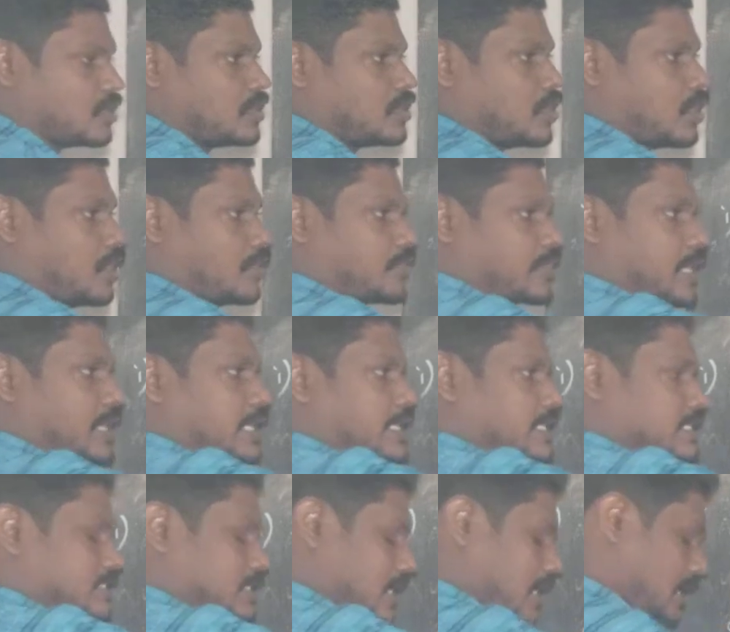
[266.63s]
of
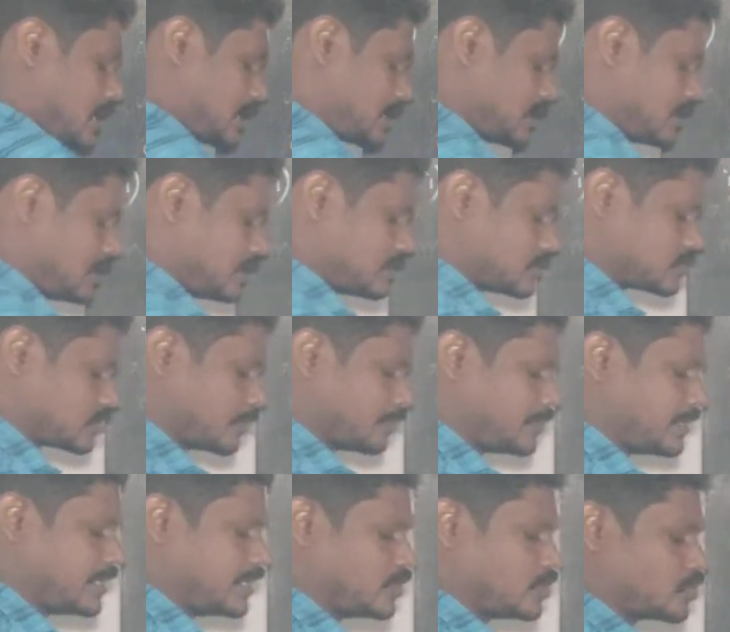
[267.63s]
radius r. So
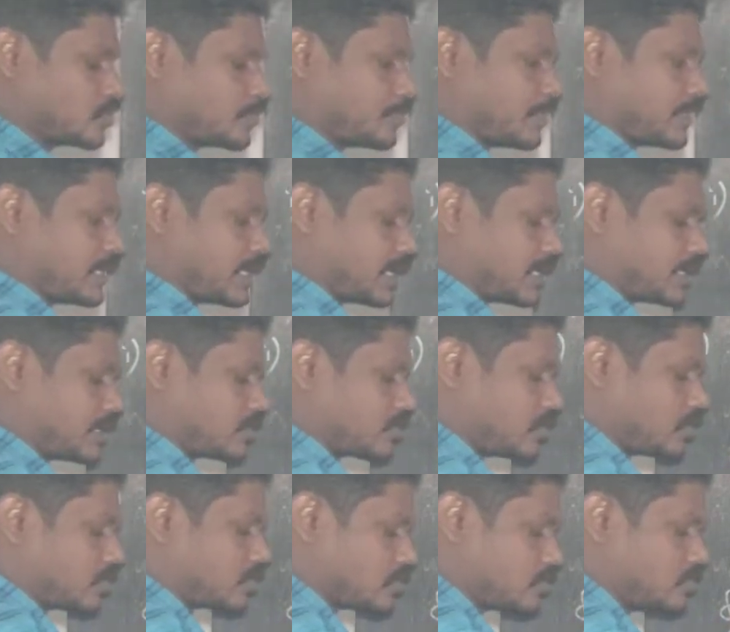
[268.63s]
B into 2 pi r
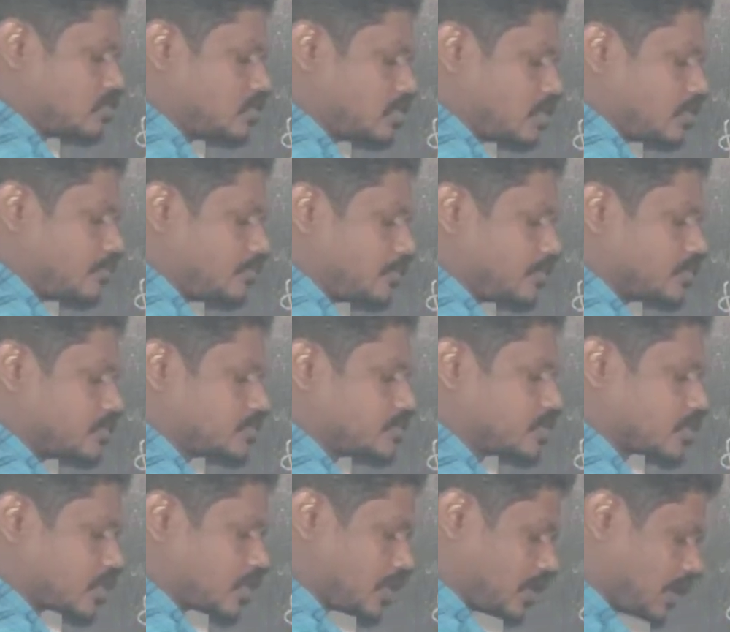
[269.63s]
equal to mu 0